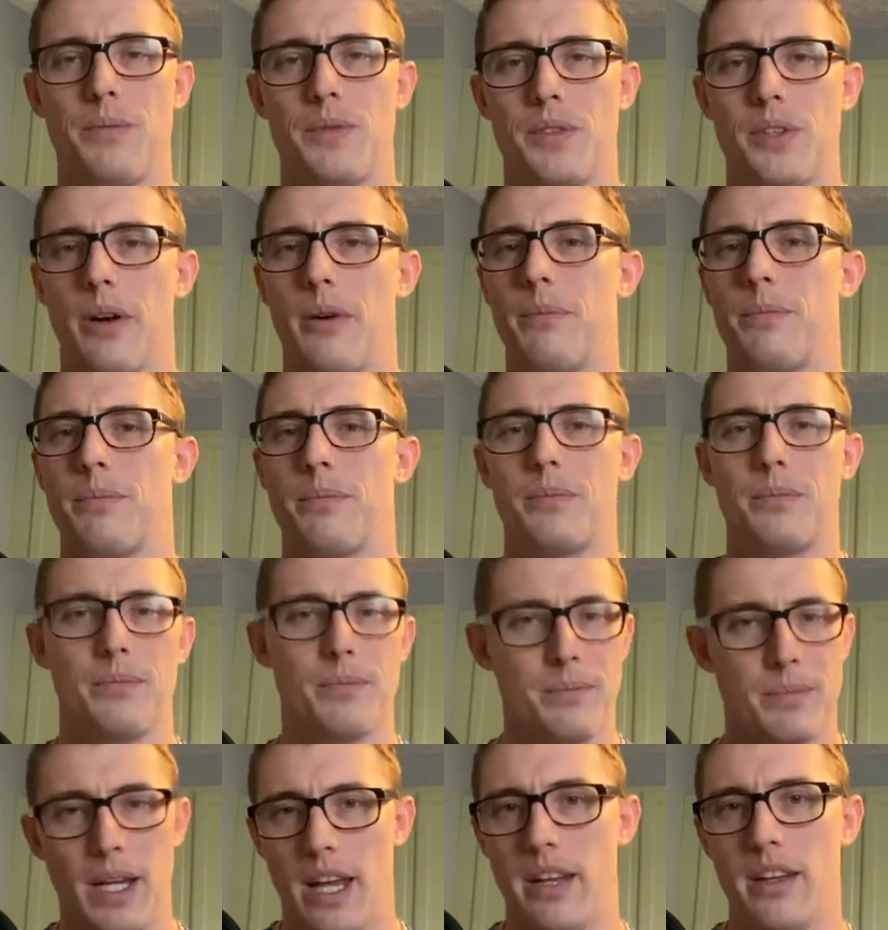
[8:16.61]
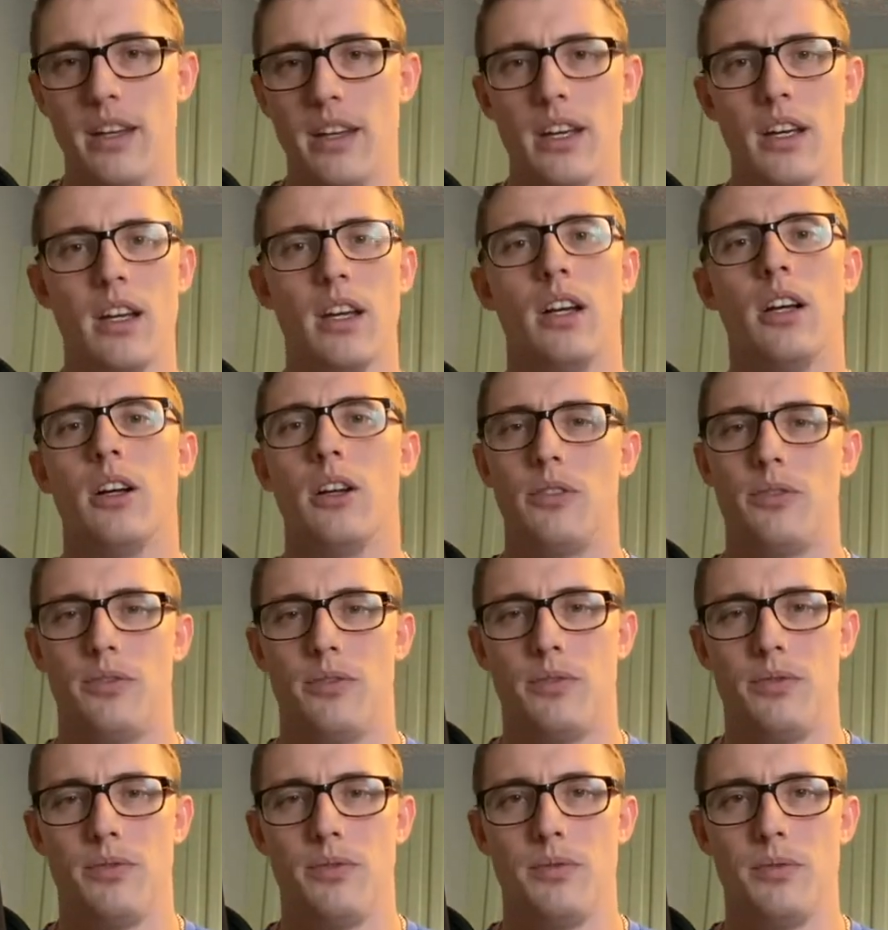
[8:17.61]
So, again,
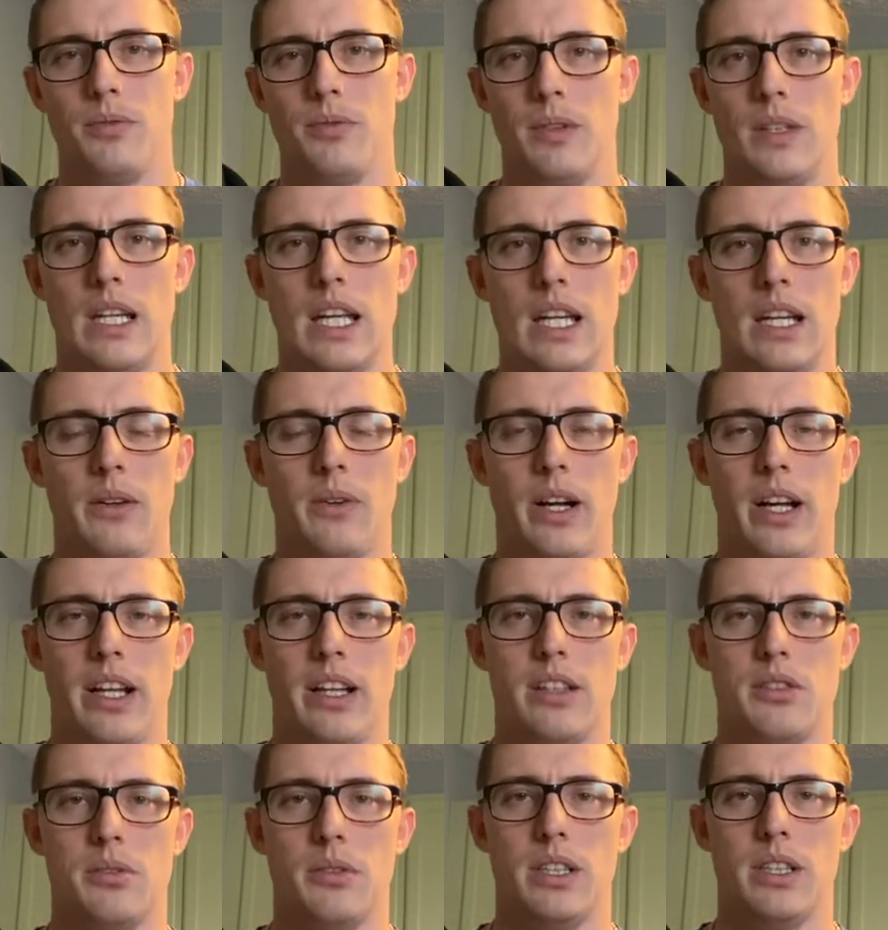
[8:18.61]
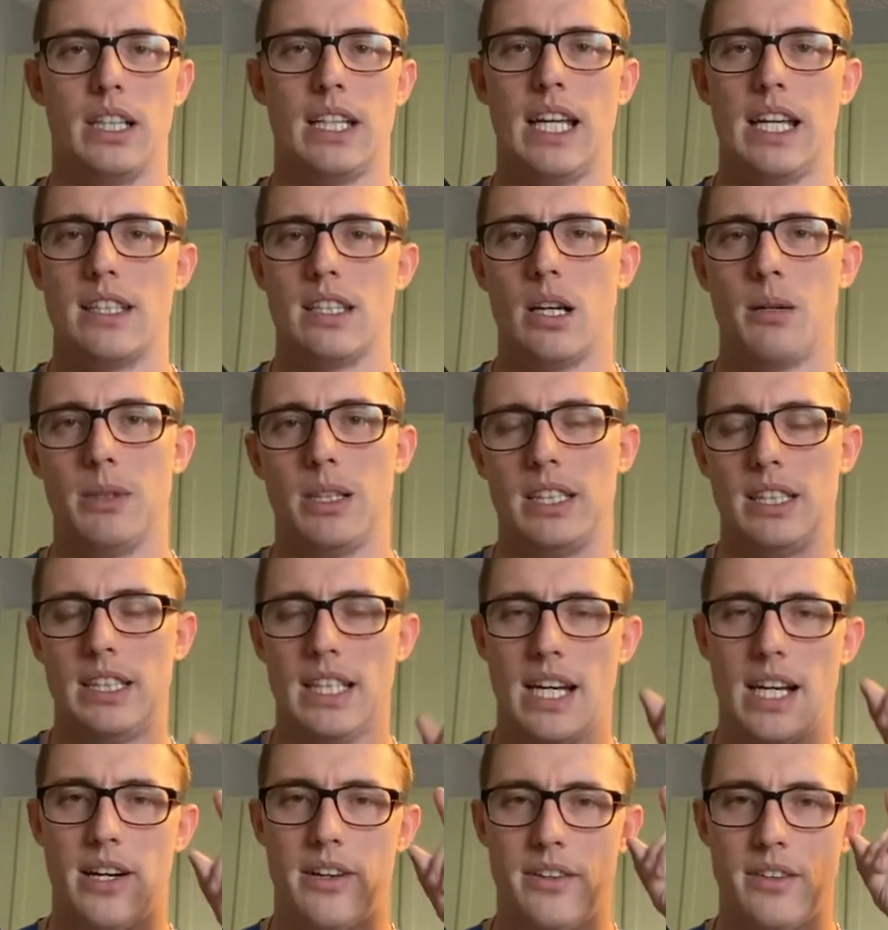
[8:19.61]
f- getting right into it, again, doubling
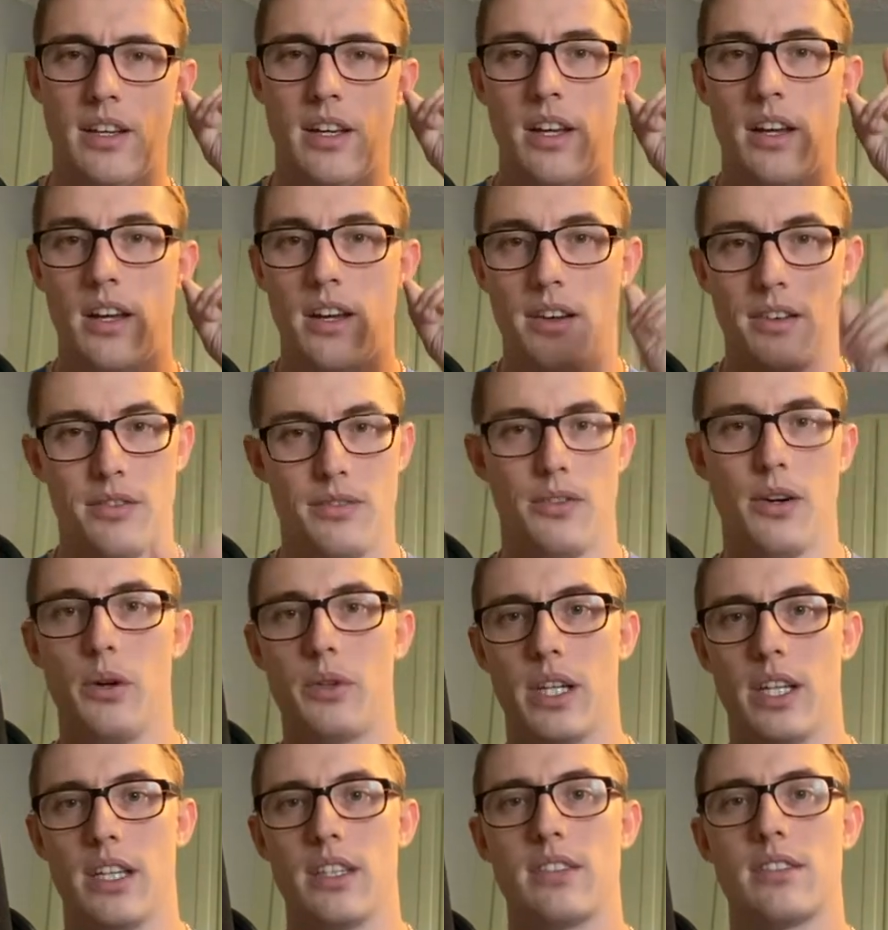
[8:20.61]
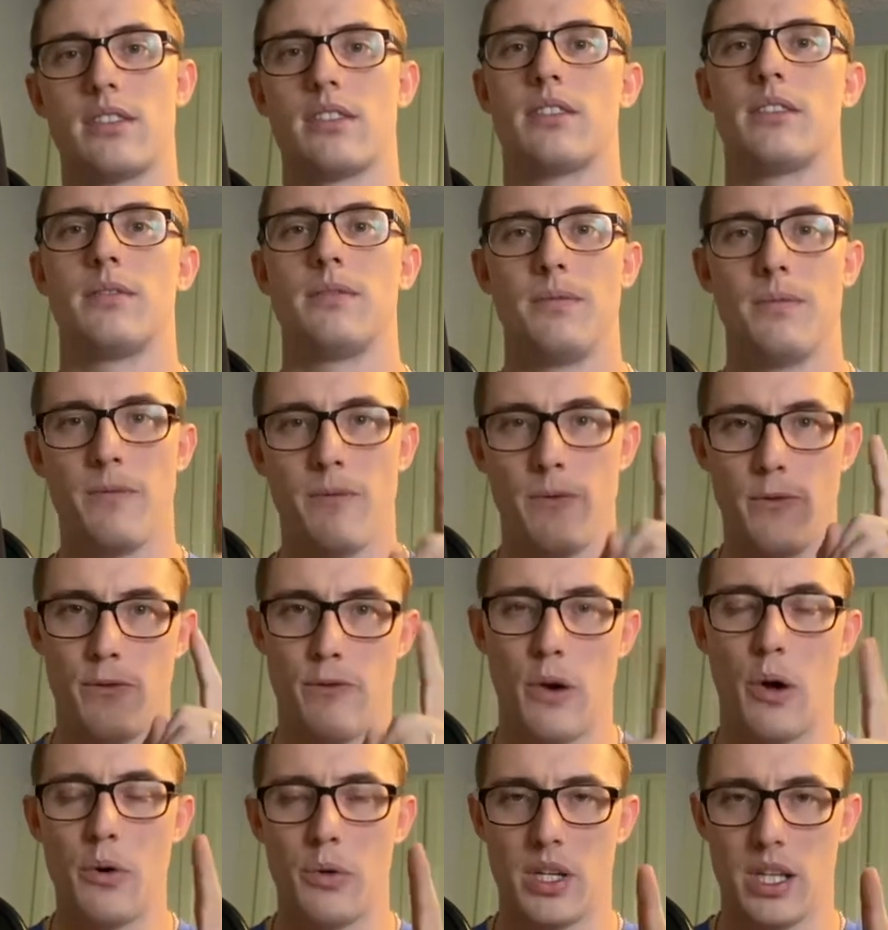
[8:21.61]
down, focus,
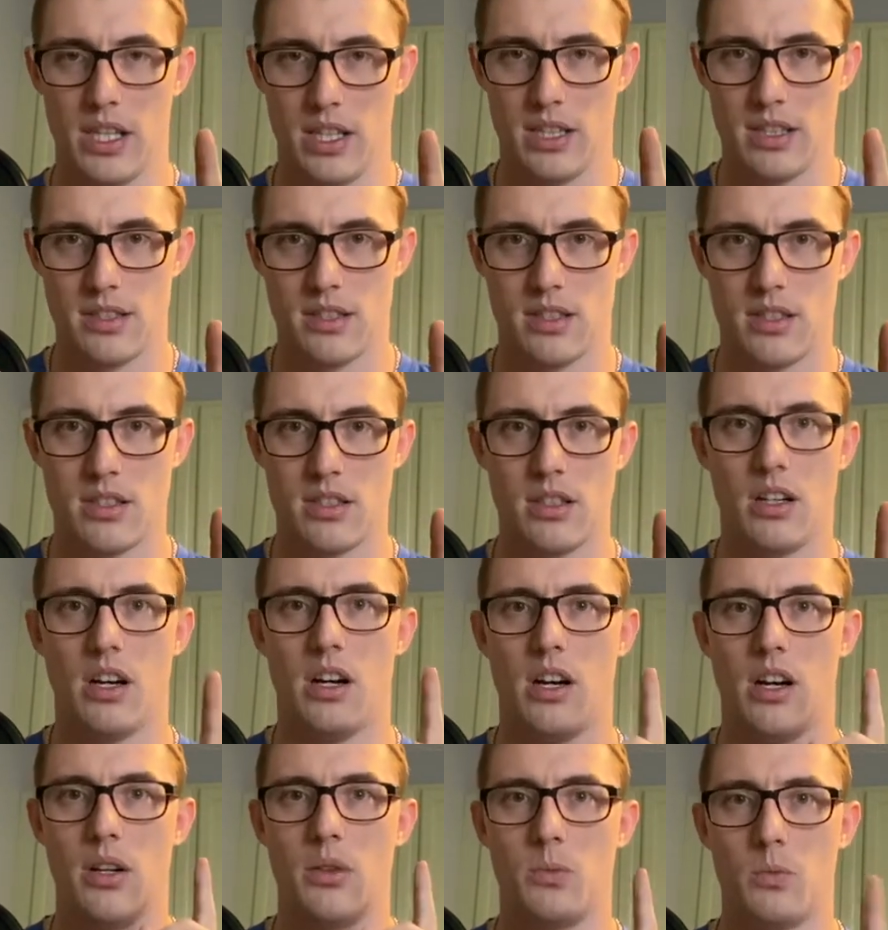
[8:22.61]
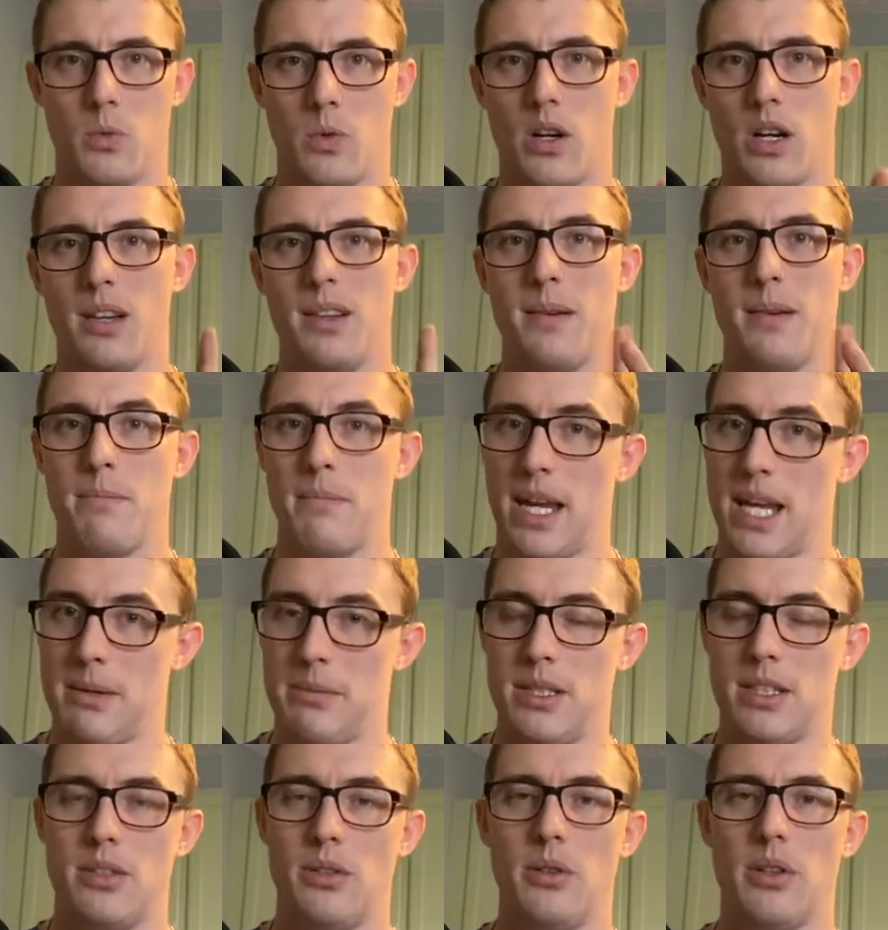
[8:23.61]
focus on one,
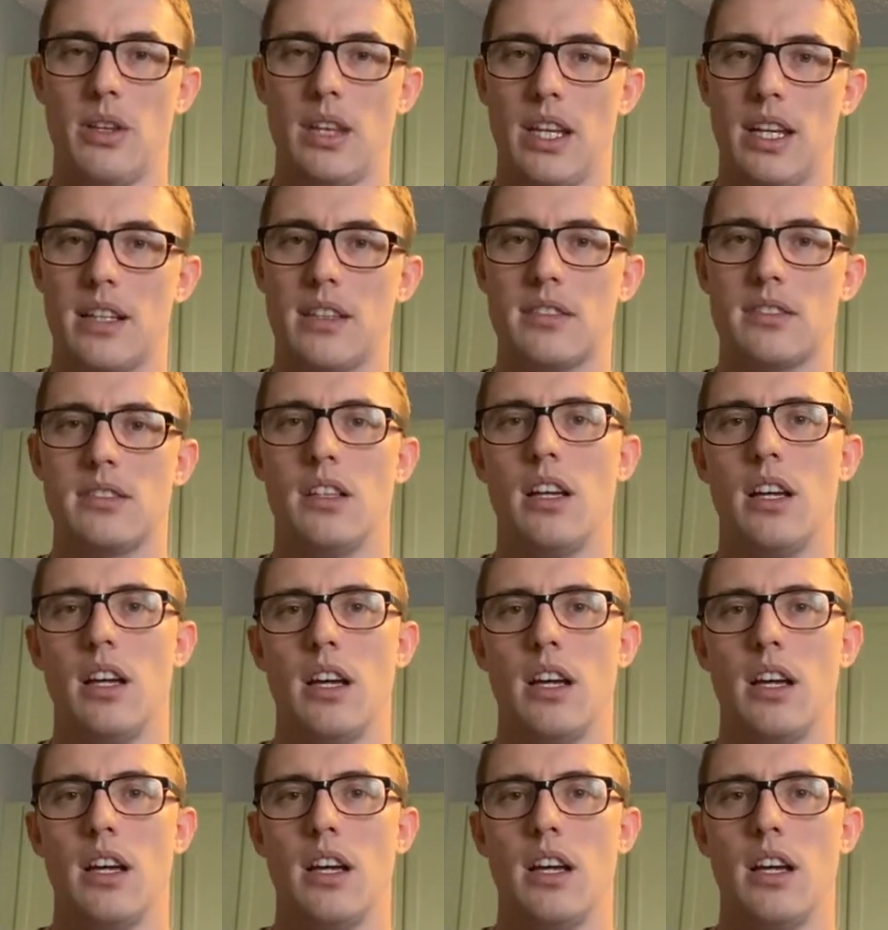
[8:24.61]
maybe two things,